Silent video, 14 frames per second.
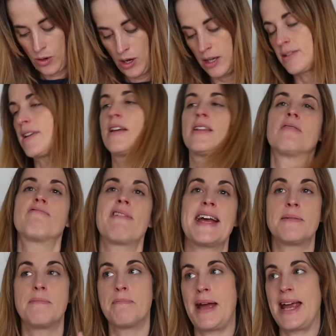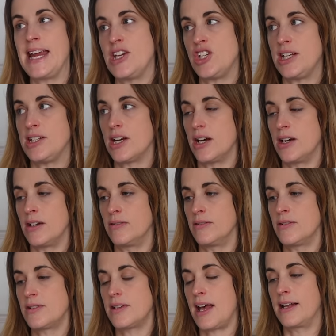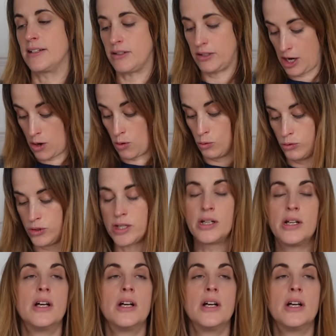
So the red and beigey tones and gold